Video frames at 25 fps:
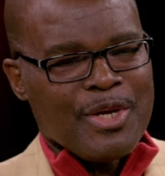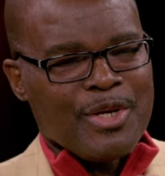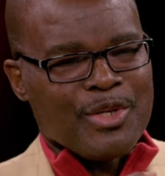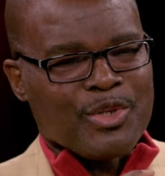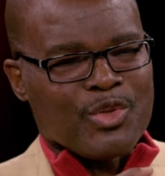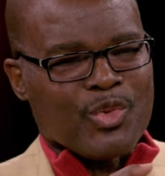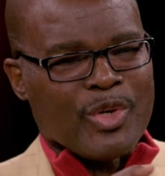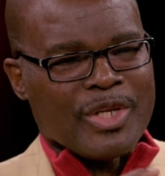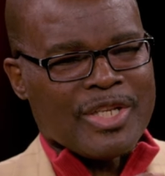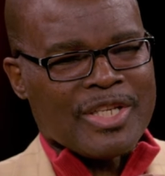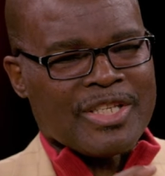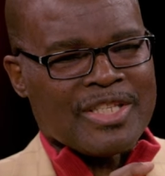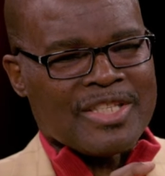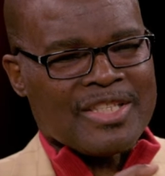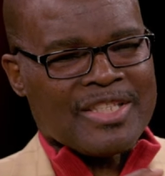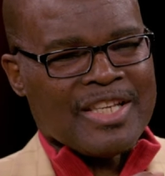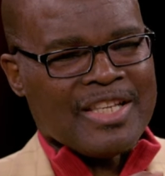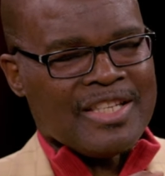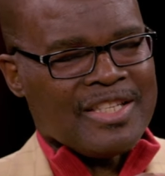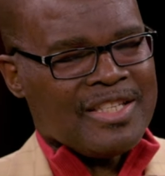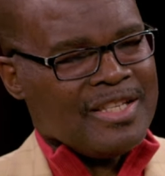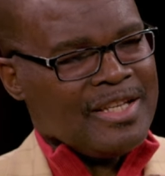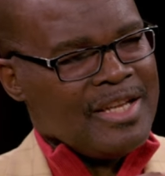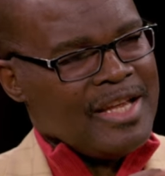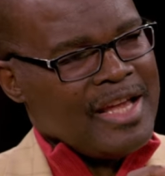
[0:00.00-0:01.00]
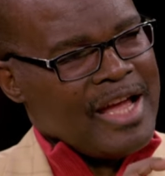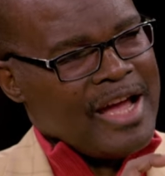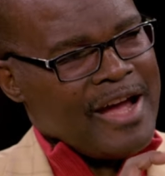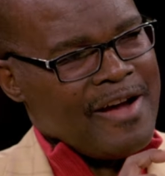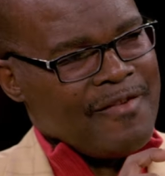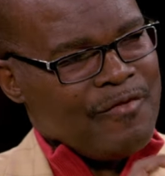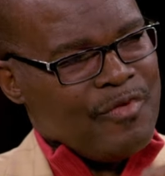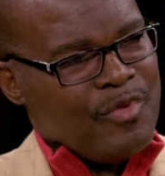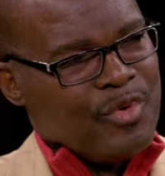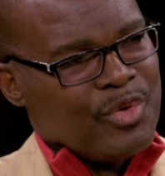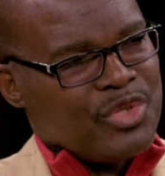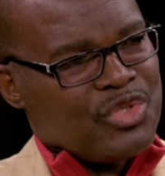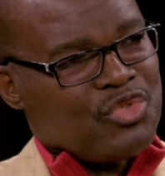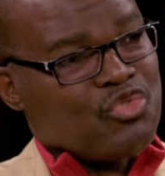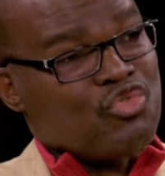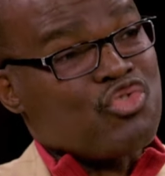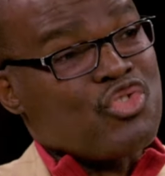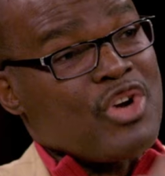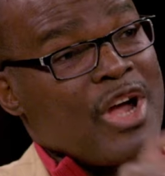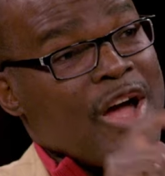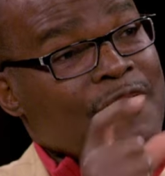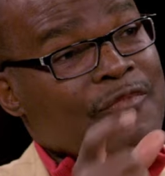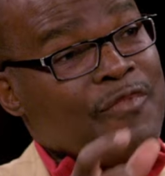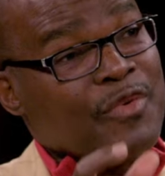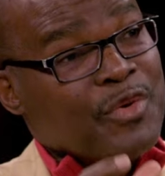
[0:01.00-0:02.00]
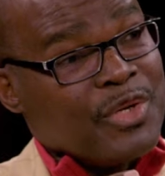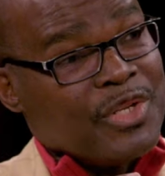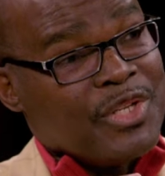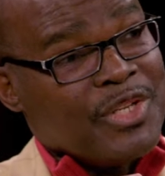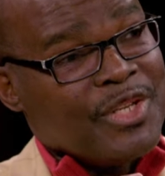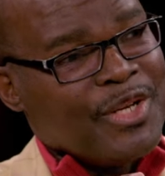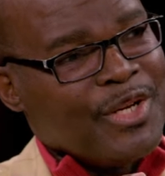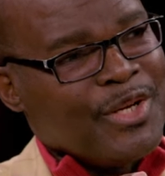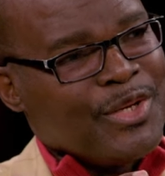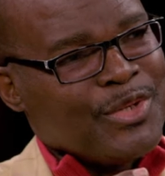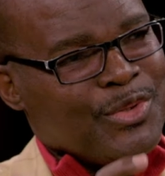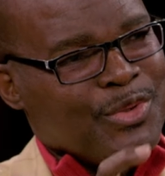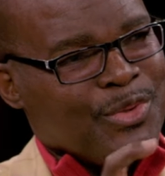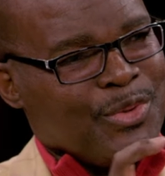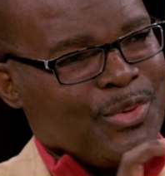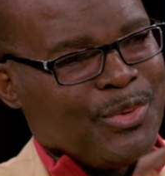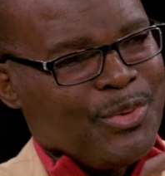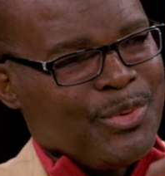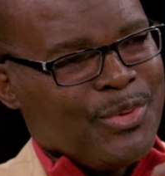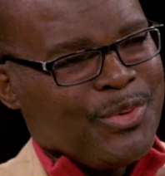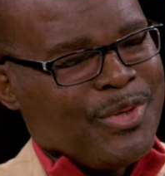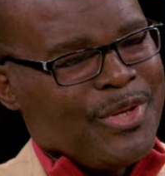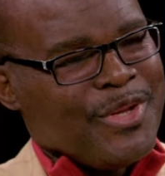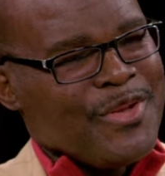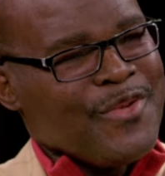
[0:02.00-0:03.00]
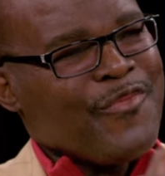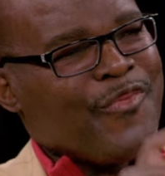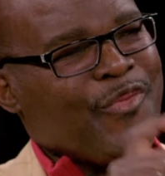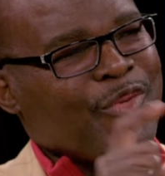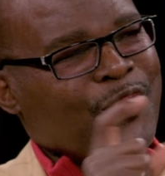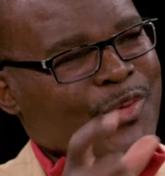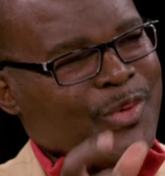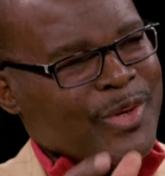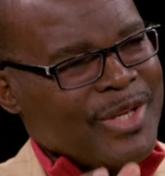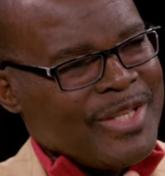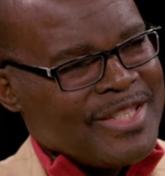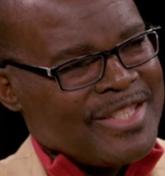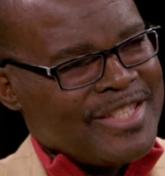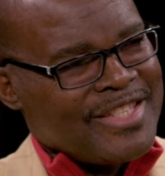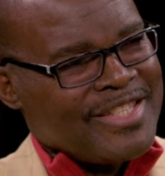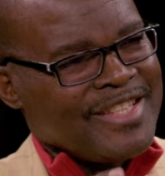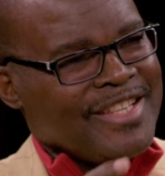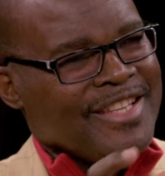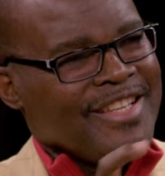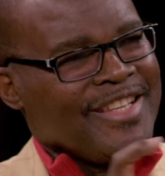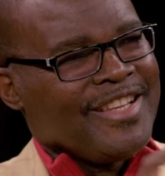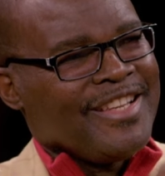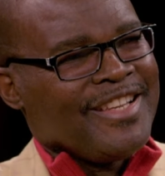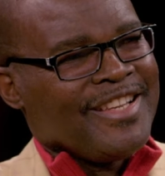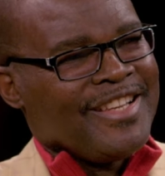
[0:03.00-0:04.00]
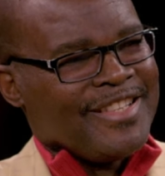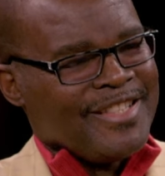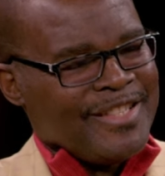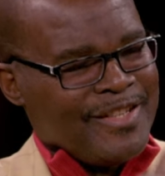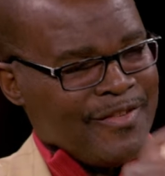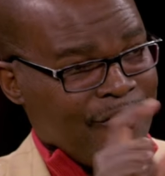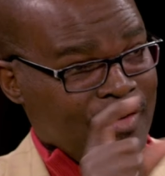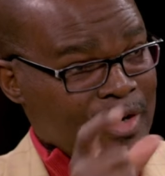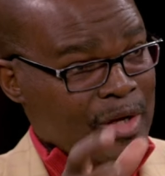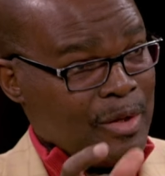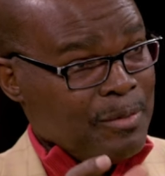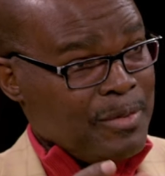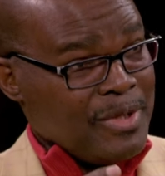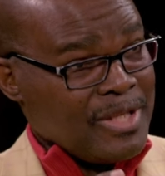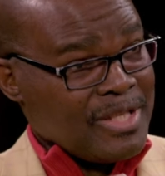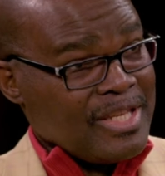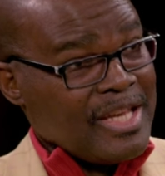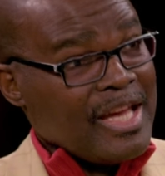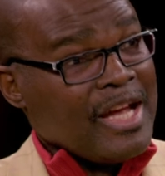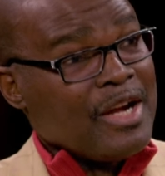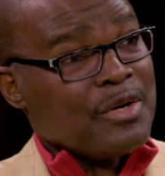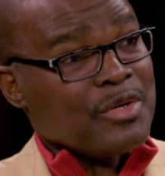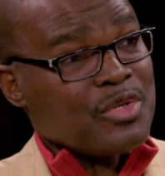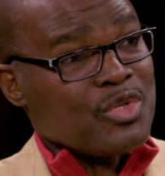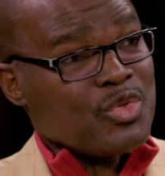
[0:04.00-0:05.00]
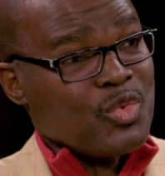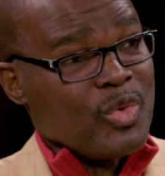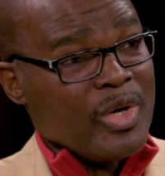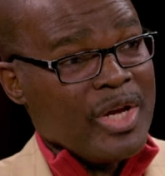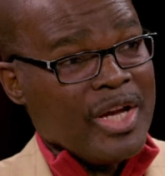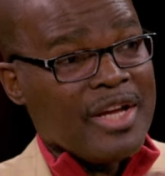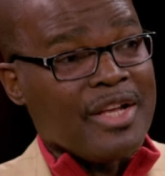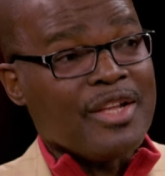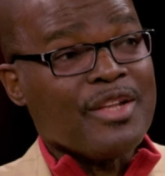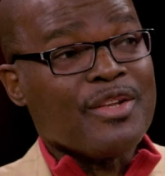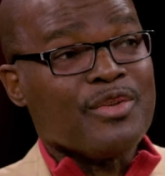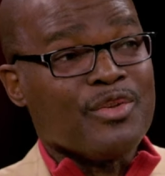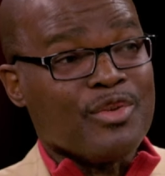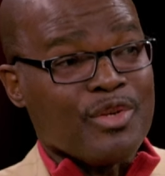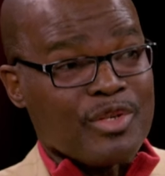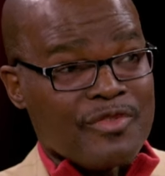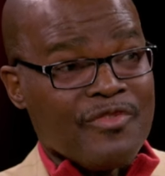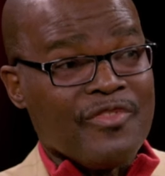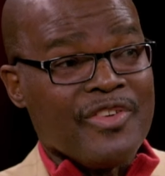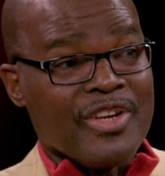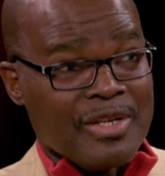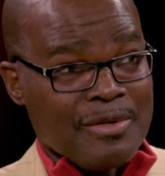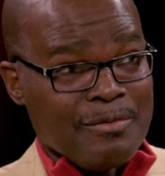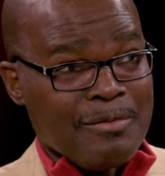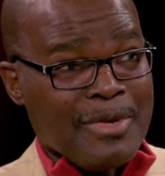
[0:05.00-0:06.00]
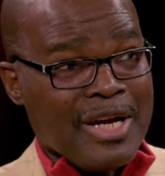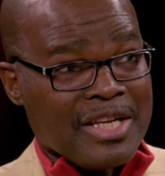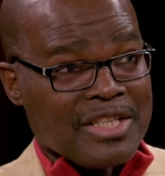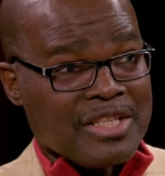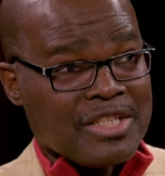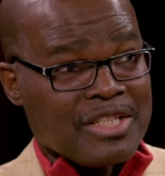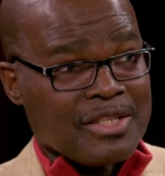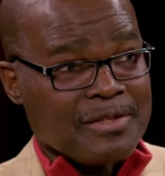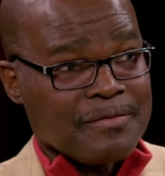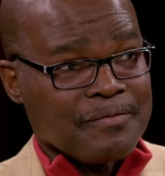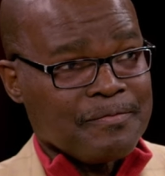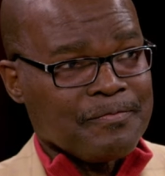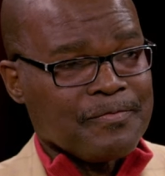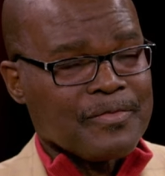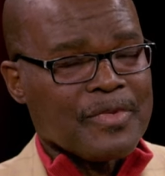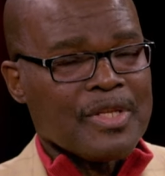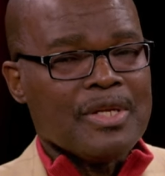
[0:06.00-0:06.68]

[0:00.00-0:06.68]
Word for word: To what extent have those traveled to influence -huh. developments elsewhere? Not very much. Mm.